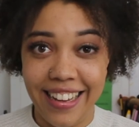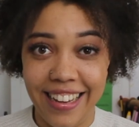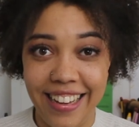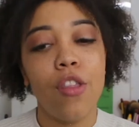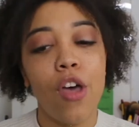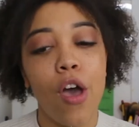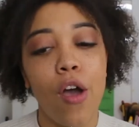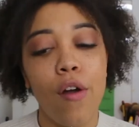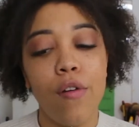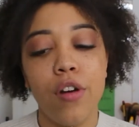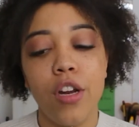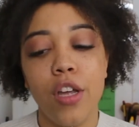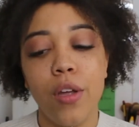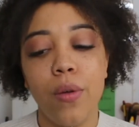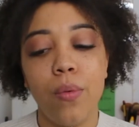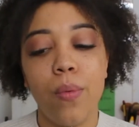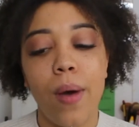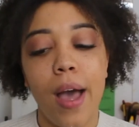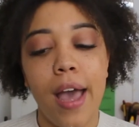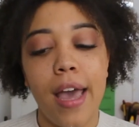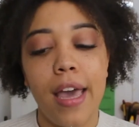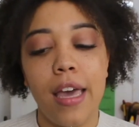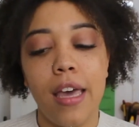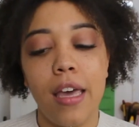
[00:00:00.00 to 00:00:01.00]
The only
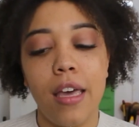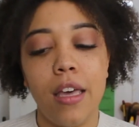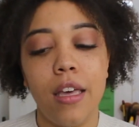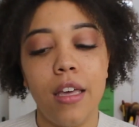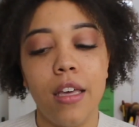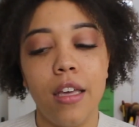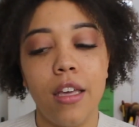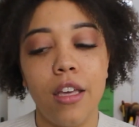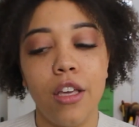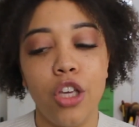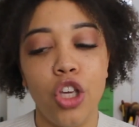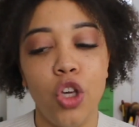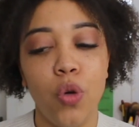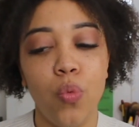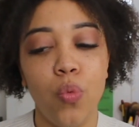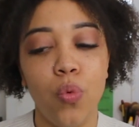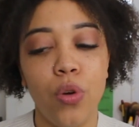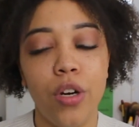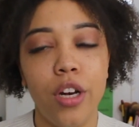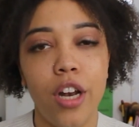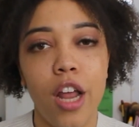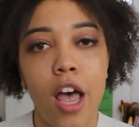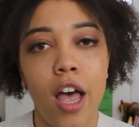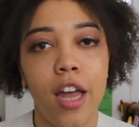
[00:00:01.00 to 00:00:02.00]
way you
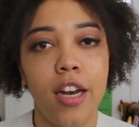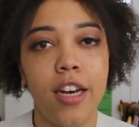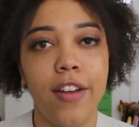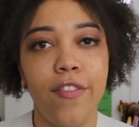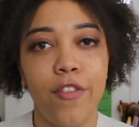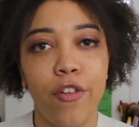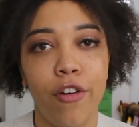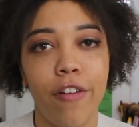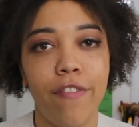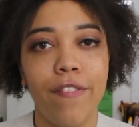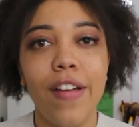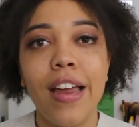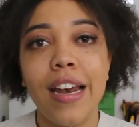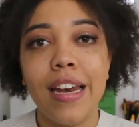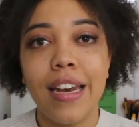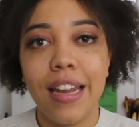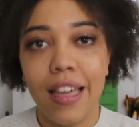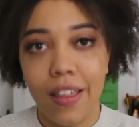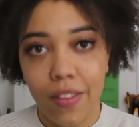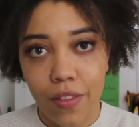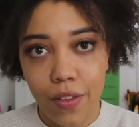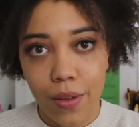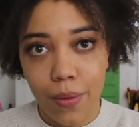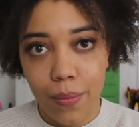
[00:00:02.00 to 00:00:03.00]
would learn if you're
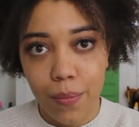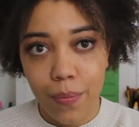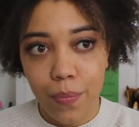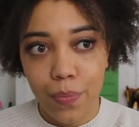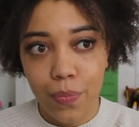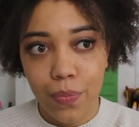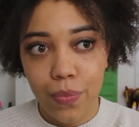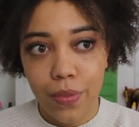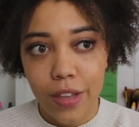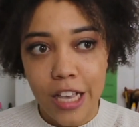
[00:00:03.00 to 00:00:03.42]
offending them